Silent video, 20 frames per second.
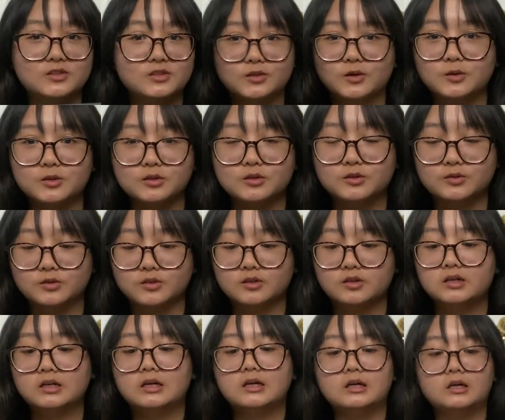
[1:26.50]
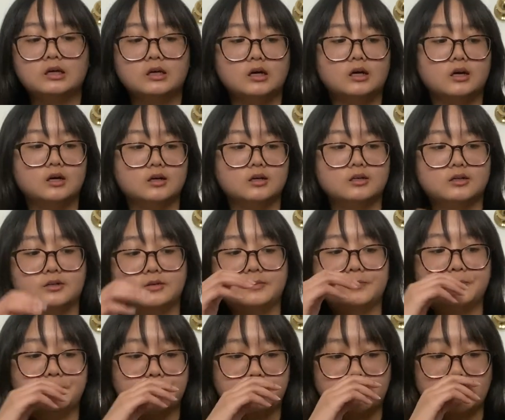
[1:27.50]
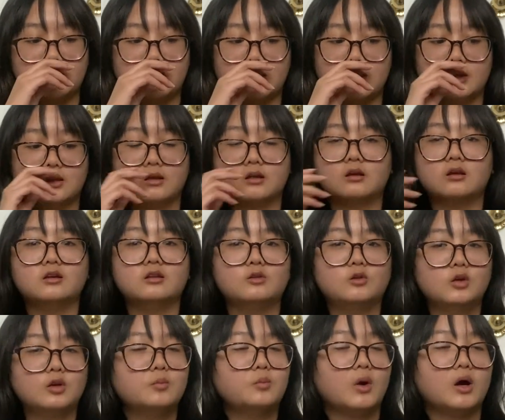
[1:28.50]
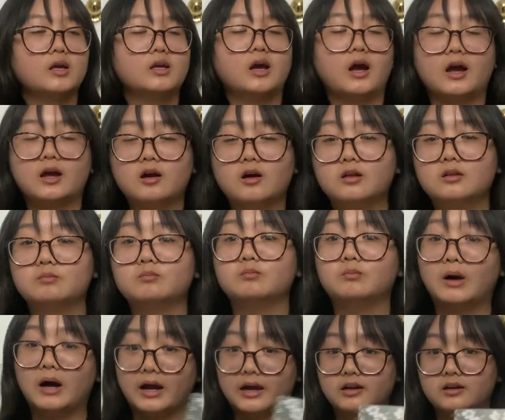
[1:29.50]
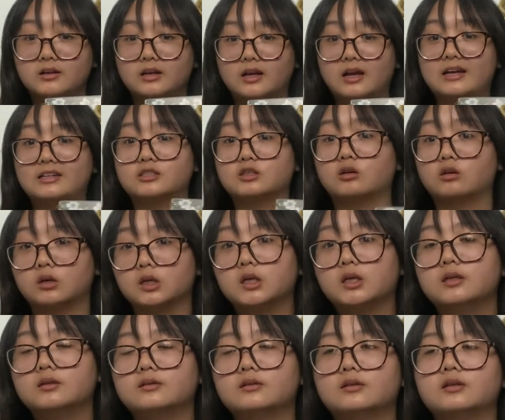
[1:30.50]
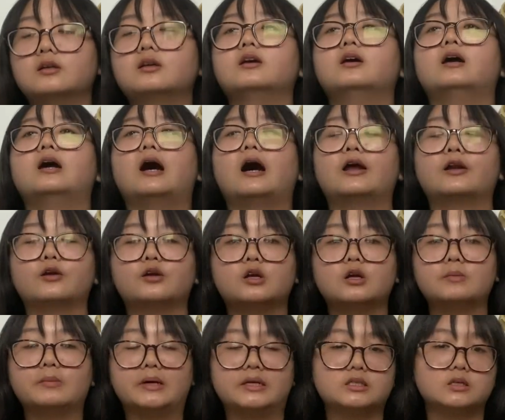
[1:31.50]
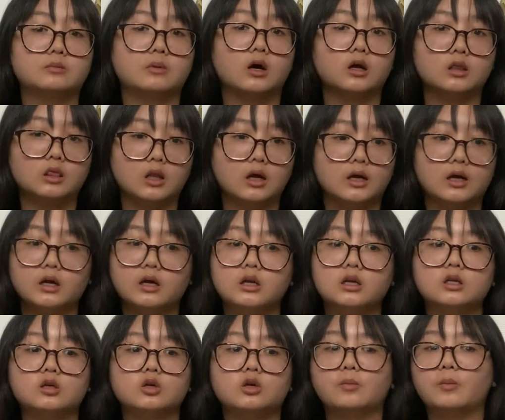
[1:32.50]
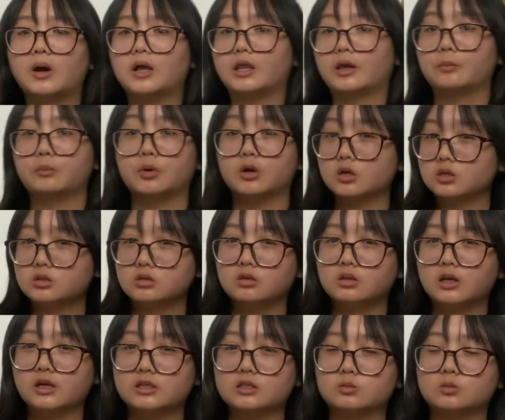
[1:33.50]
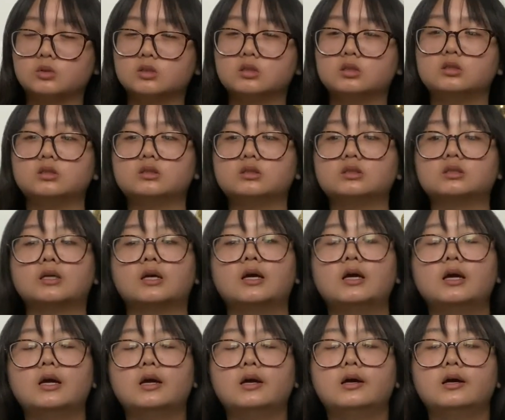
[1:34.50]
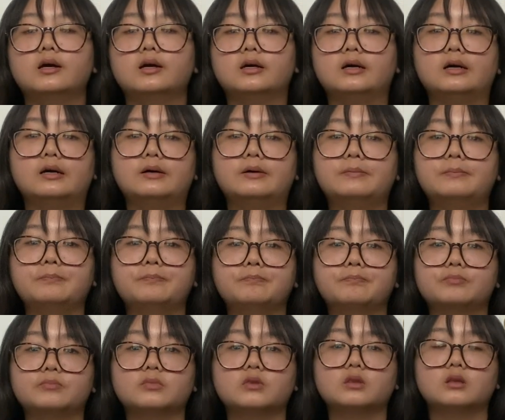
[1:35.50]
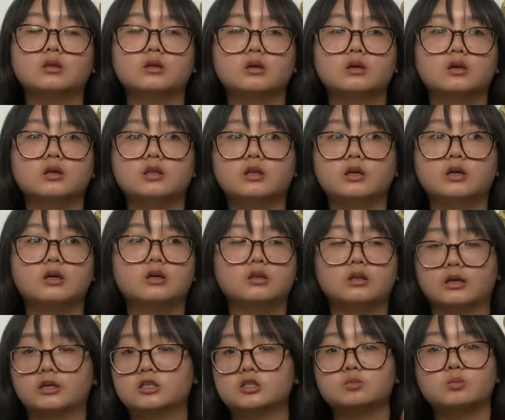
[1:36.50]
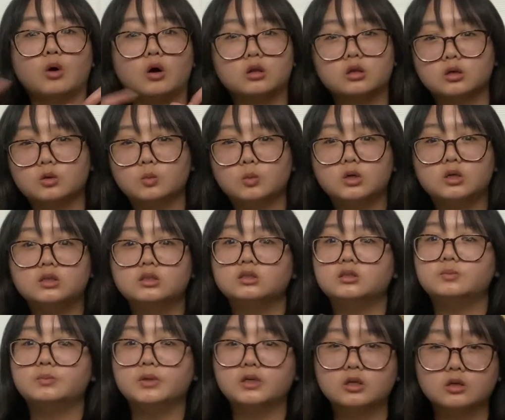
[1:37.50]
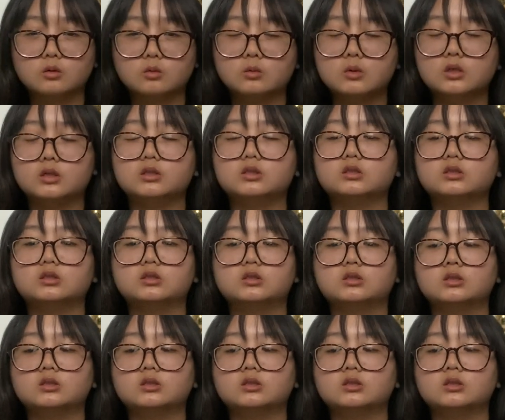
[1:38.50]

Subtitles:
useful. And you can buy, I got mine at Target. I know you can buy some online. You can buy like personalized ones, and like smaller ones, bigger ones.